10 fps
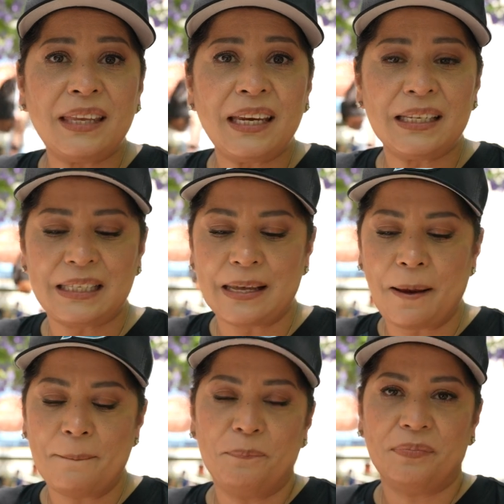these?
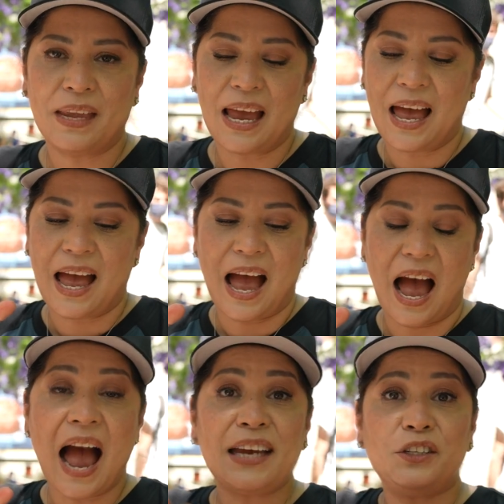
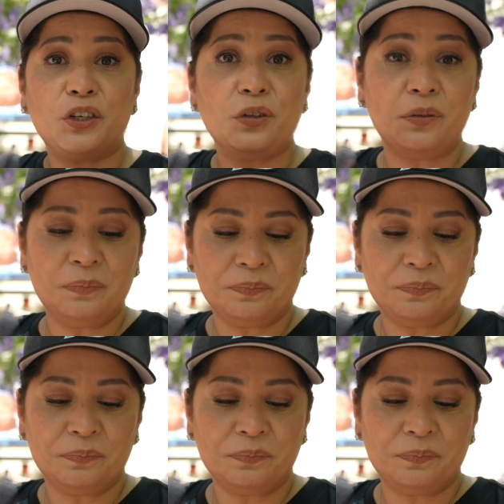I do.